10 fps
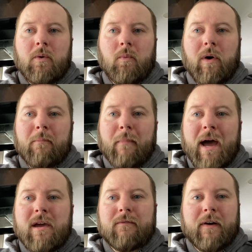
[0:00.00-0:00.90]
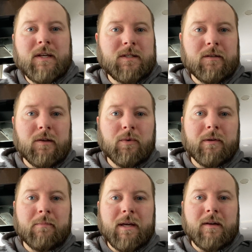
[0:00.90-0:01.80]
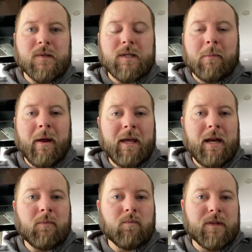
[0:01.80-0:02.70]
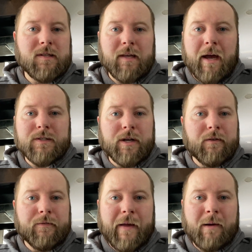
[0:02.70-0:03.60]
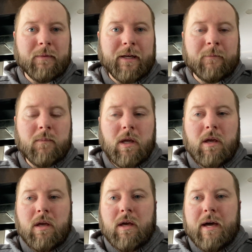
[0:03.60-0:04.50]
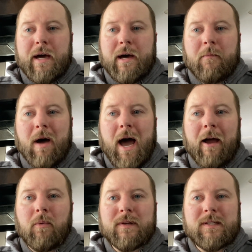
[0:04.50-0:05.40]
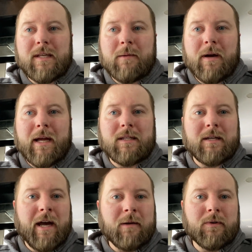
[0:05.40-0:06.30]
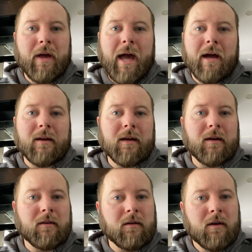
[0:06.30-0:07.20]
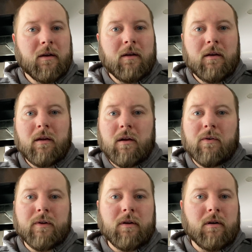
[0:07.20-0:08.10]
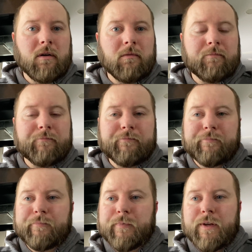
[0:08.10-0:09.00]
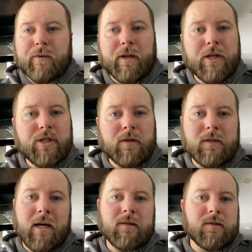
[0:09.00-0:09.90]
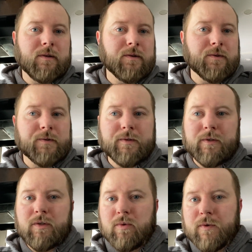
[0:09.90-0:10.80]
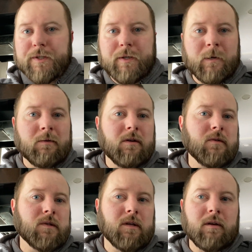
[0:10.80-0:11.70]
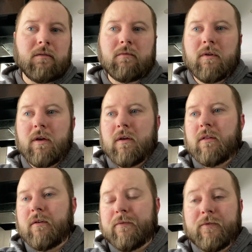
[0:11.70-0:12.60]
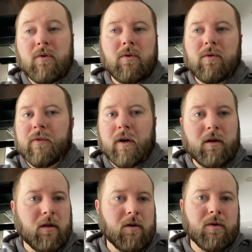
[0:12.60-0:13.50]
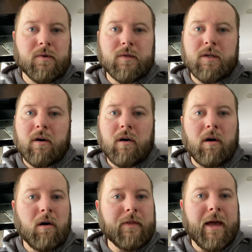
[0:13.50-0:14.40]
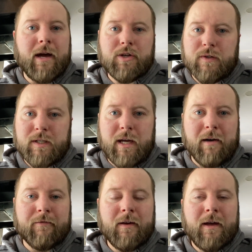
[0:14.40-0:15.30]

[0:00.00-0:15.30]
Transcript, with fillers: what my advice to you would be is depending on the size of your family, um, I would say by the time you add in, you know, your your kitchen utensils, the tools that you're going to be using, the food, the clothes, all the extra stuff,